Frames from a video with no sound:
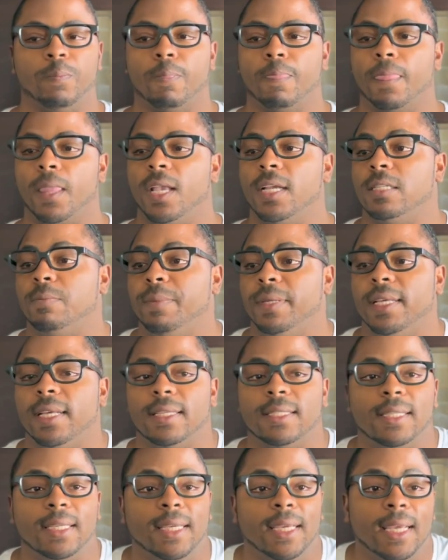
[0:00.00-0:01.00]
It's because,
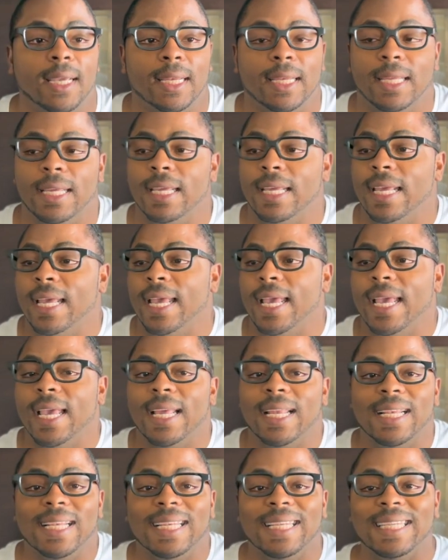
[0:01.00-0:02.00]
again,
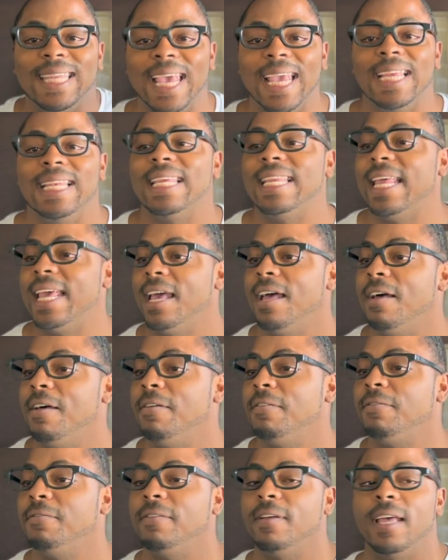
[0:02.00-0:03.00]
they didn't have
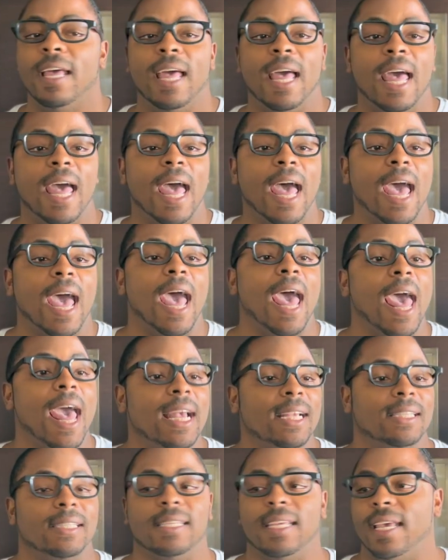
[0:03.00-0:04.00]

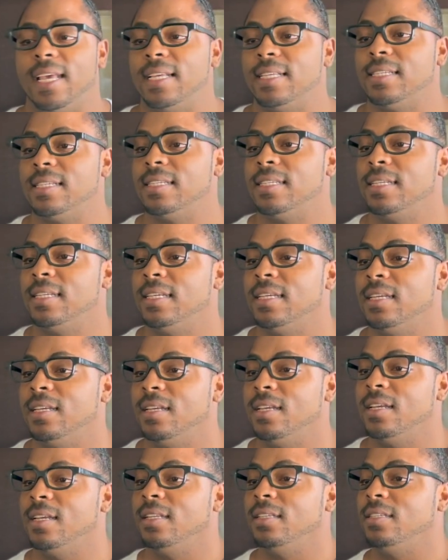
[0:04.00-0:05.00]
access
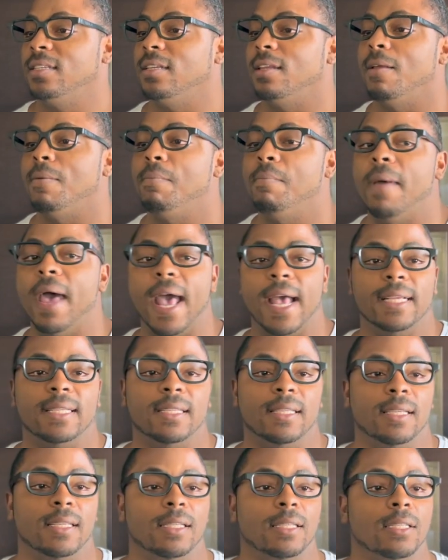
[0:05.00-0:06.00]
to the
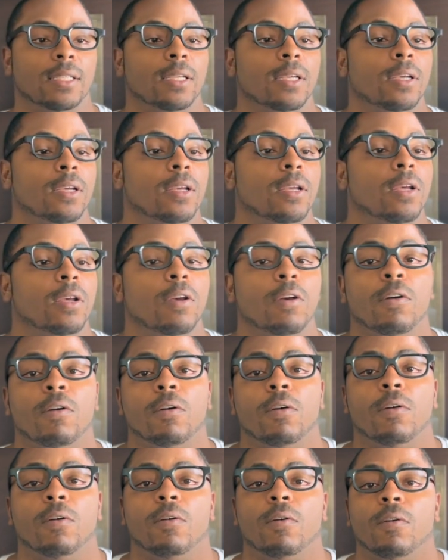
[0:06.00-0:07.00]
masses
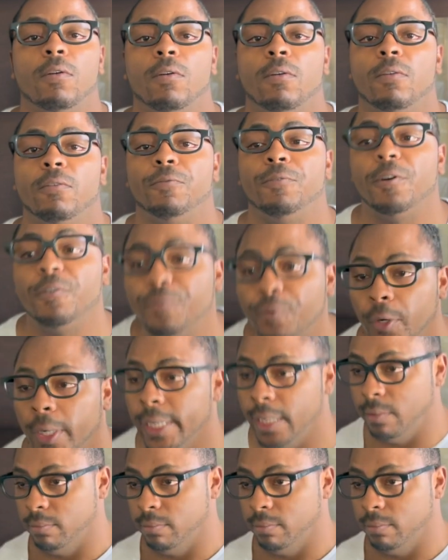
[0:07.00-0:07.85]
for free.